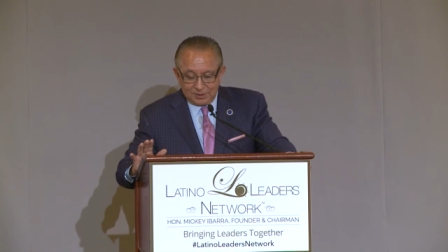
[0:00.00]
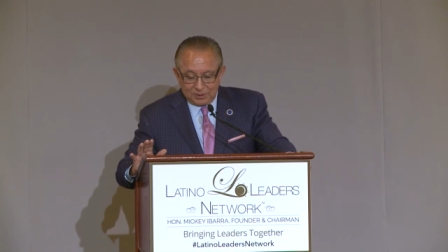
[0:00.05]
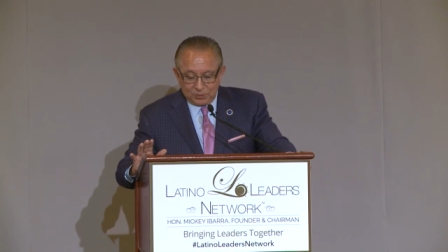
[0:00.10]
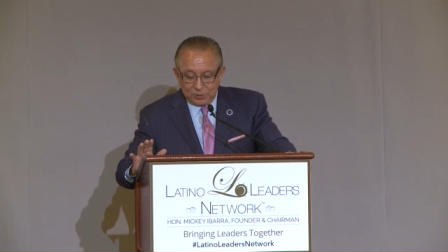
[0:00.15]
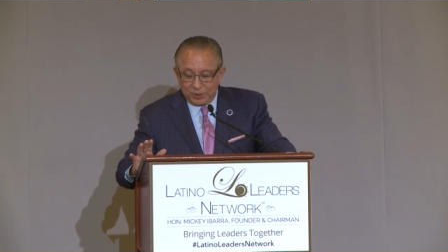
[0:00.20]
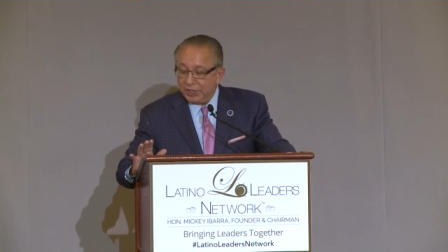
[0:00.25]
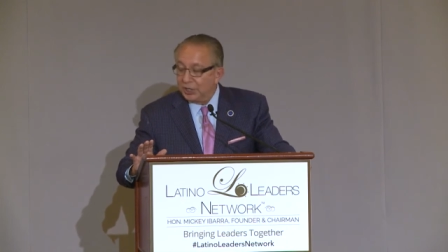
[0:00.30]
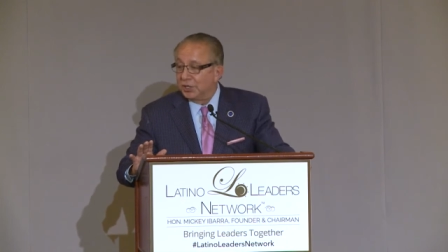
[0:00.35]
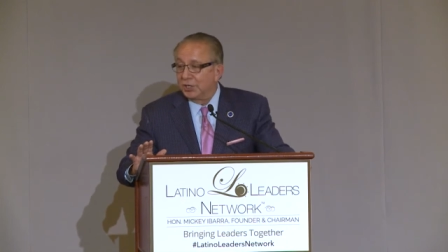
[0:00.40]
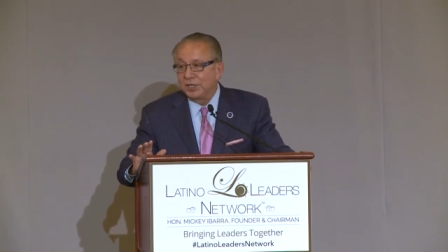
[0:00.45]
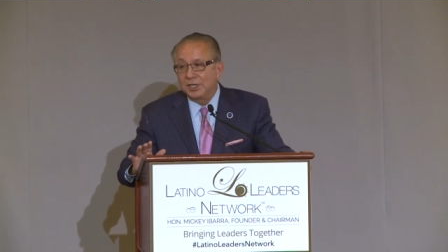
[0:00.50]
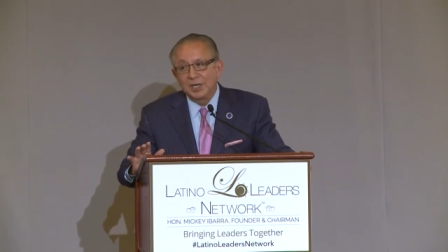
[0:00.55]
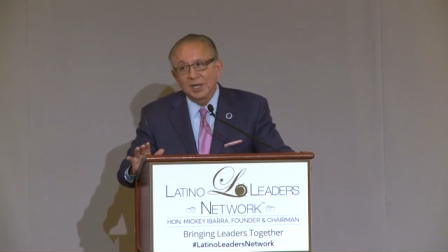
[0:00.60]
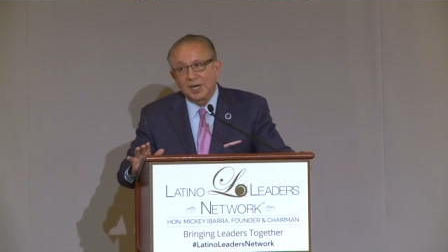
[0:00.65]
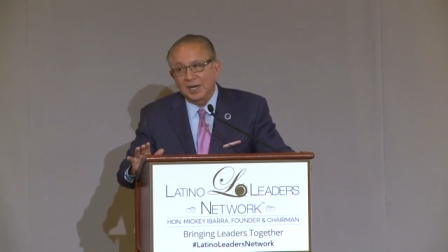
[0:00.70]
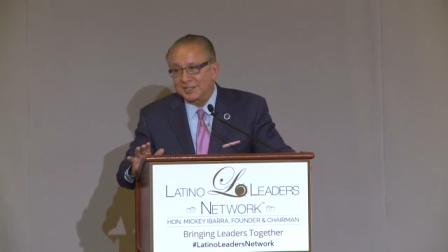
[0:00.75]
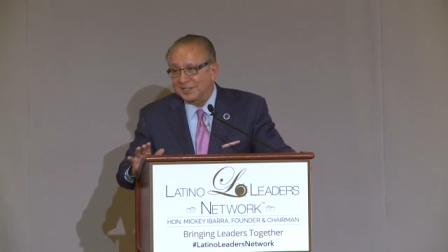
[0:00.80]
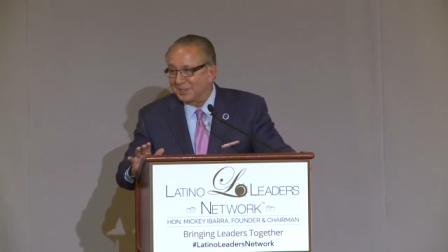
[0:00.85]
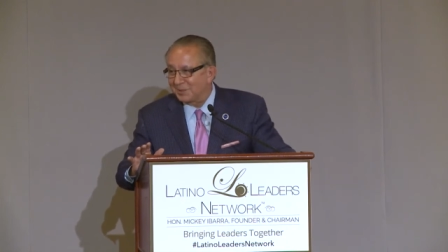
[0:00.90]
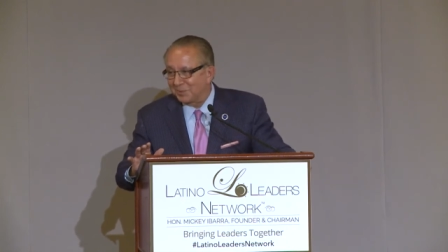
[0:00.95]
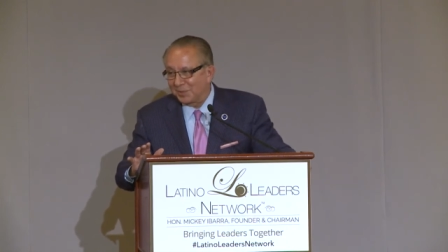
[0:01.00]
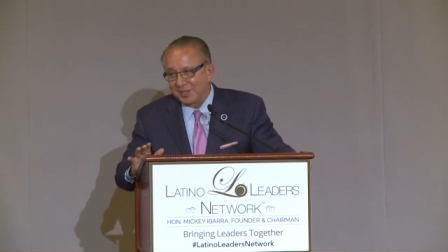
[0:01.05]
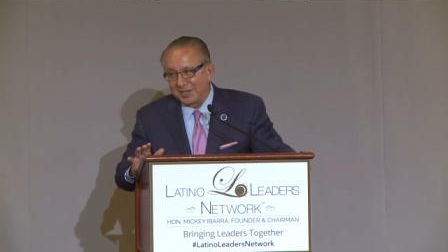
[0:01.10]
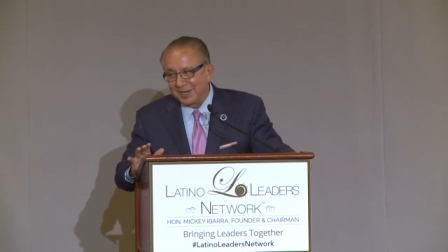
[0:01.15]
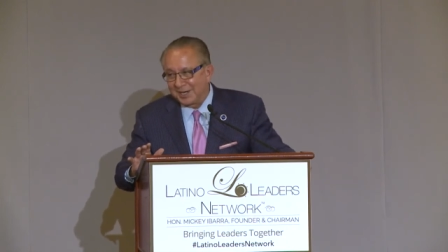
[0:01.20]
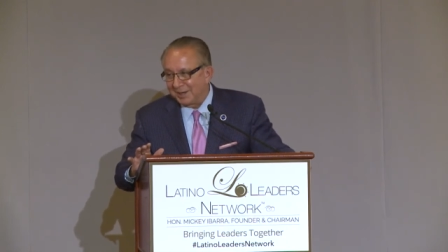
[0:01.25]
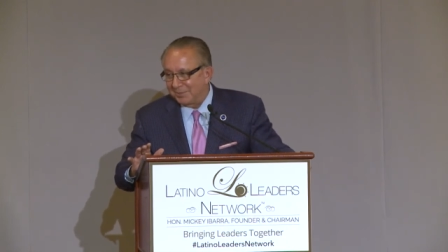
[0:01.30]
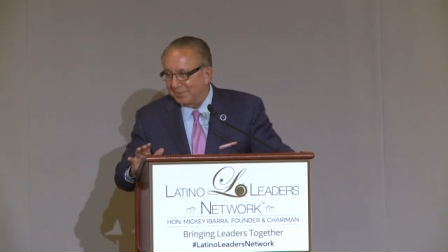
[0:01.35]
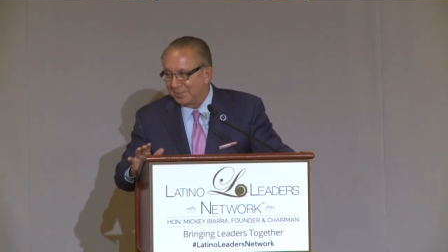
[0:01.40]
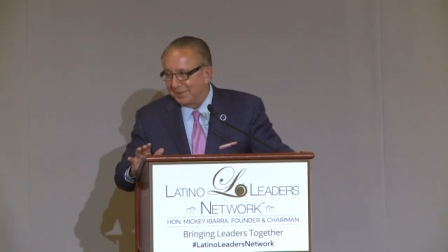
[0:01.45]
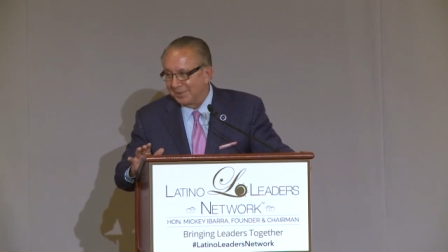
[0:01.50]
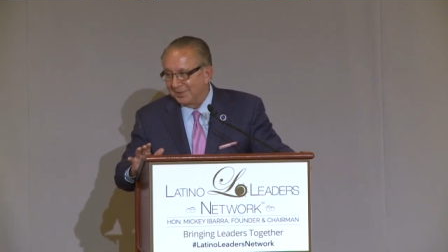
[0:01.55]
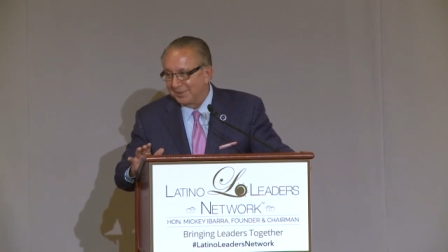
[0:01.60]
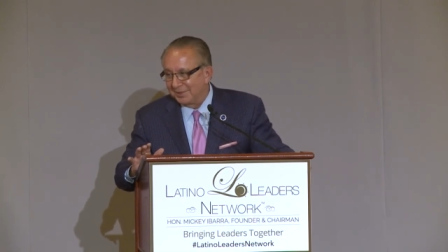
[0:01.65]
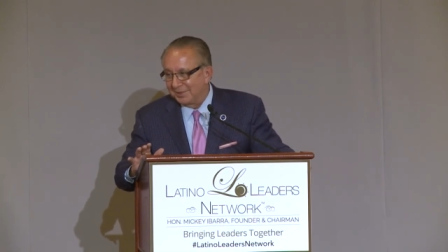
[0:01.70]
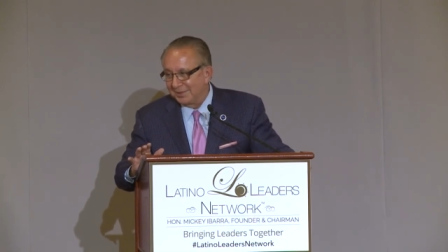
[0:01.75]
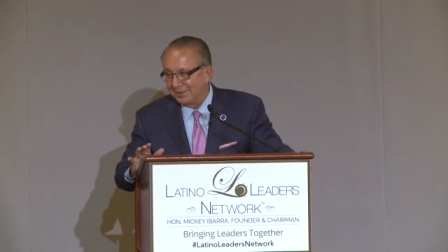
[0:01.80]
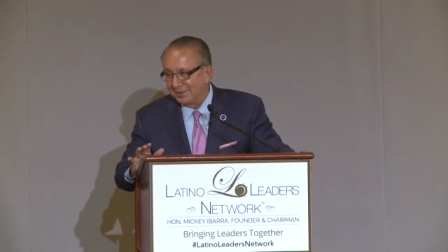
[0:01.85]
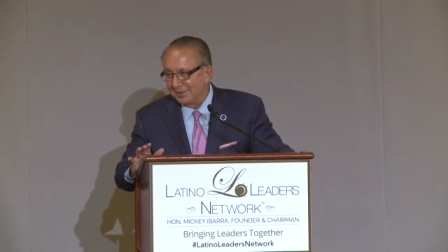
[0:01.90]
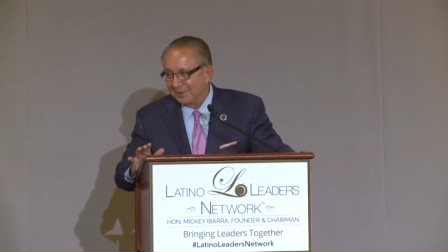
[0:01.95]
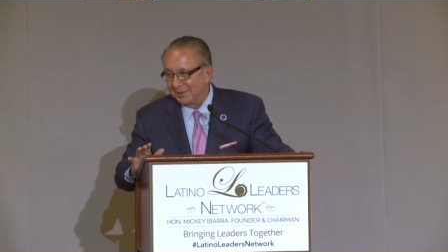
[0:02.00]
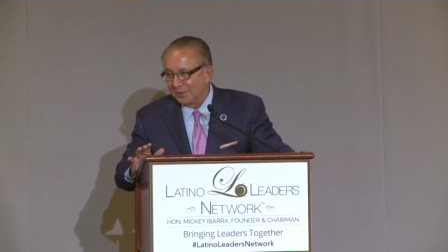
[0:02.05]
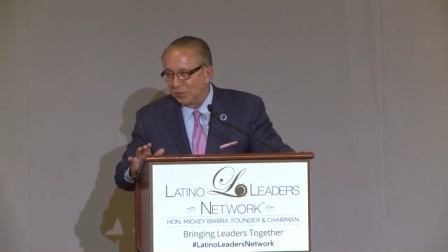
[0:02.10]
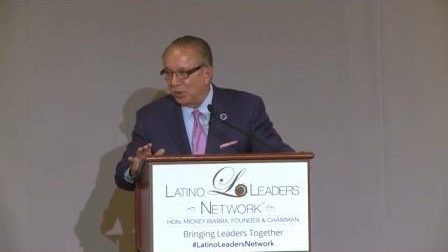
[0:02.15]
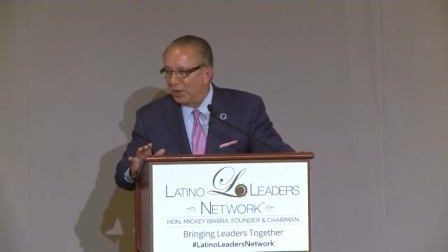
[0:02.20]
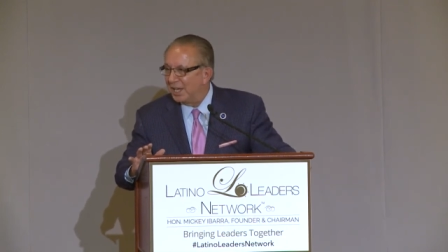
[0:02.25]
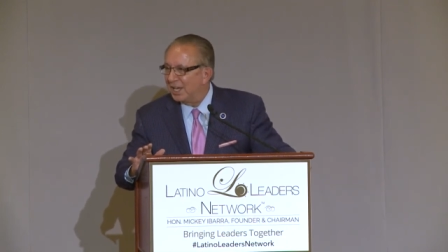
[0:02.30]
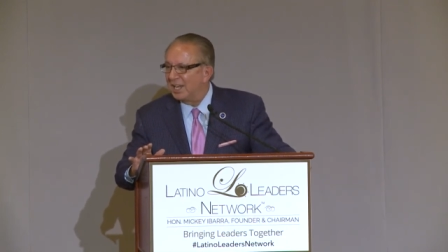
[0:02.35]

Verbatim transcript: we could not split up. We